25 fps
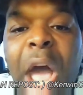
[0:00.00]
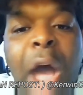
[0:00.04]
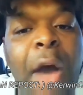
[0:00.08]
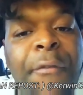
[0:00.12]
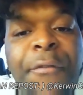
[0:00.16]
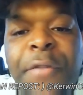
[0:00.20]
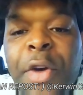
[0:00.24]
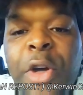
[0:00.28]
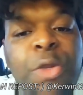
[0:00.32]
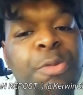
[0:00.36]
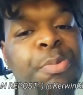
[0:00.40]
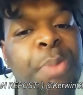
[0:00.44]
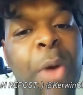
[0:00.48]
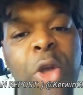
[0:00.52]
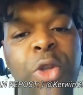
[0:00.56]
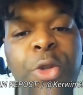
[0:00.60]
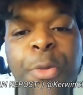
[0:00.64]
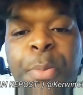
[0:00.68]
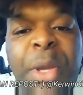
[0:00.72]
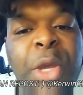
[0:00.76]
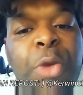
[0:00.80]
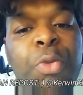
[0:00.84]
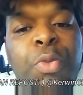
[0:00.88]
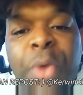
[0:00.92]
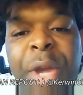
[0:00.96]
Y'all folks supposed
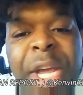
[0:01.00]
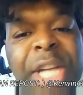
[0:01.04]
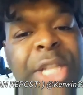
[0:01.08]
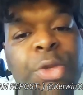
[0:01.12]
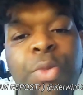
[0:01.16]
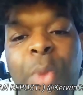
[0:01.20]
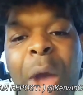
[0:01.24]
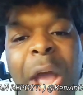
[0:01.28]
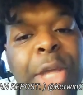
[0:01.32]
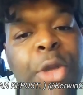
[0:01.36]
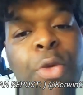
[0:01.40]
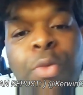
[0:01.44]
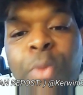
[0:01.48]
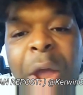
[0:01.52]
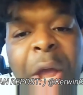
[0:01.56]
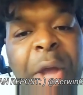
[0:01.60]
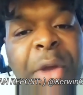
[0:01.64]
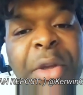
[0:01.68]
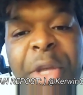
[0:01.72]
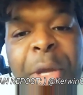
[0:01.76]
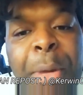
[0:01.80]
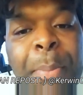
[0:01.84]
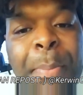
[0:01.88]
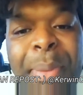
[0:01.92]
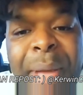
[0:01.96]
to be rich. Why you
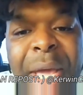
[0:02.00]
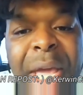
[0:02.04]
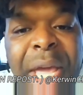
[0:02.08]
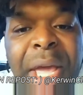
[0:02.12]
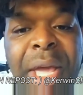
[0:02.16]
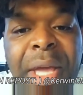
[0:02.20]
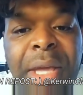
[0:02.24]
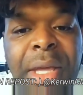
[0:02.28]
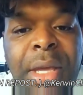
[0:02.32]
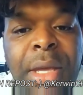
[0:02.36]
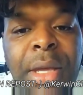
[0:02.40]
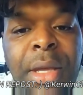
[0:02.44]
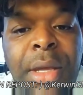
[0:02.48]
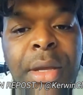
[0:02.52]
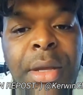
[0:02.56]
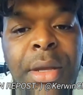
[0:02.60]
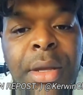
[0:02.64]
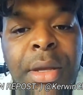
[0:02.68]
around him begging?